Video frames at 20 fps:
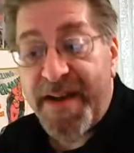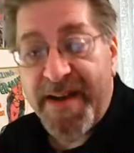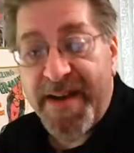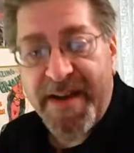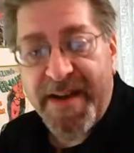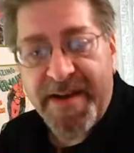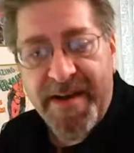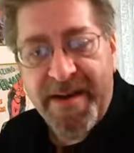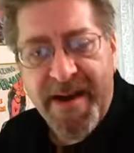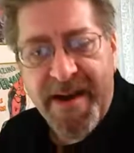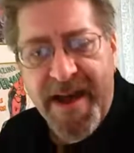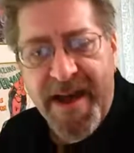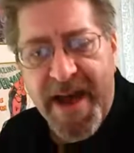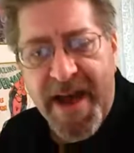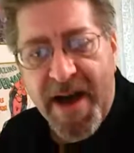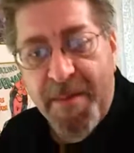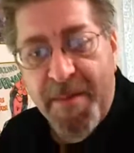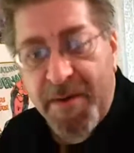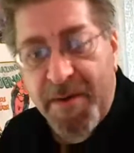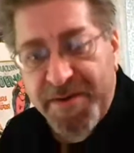And then
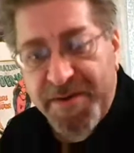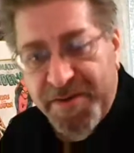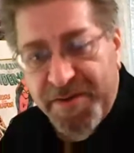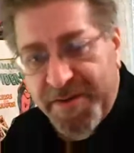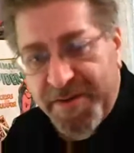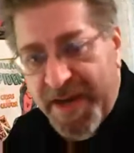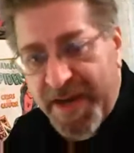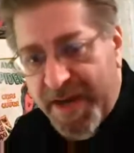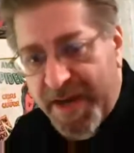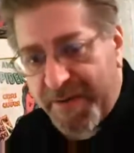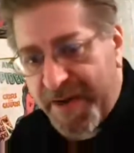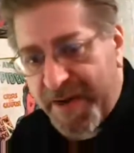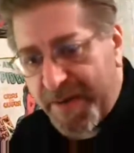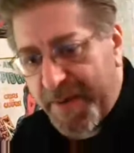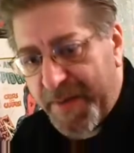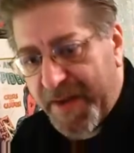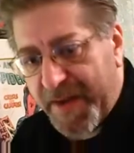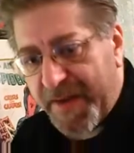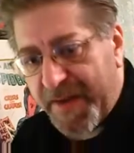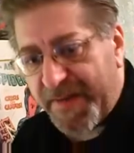I'm also getting ready
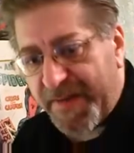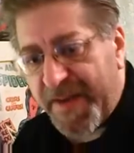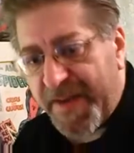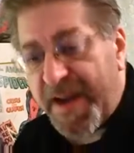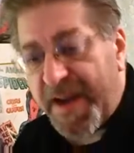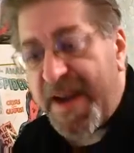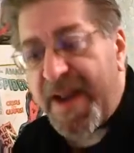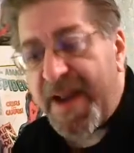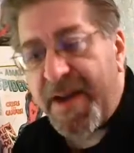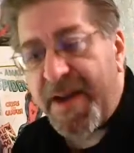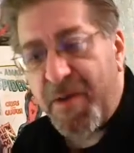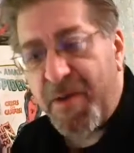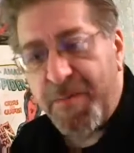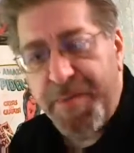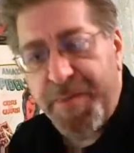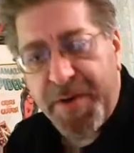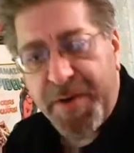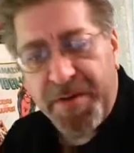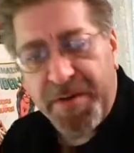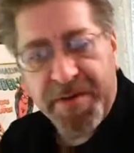because, and I know
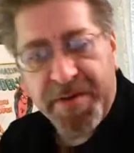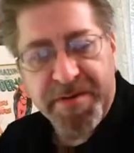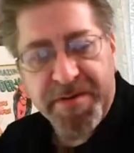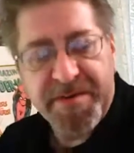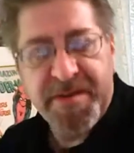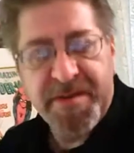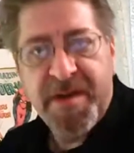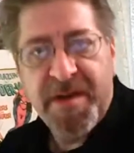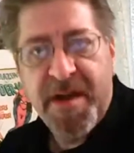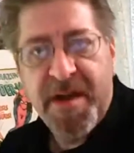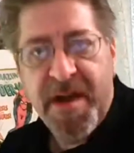Bueller's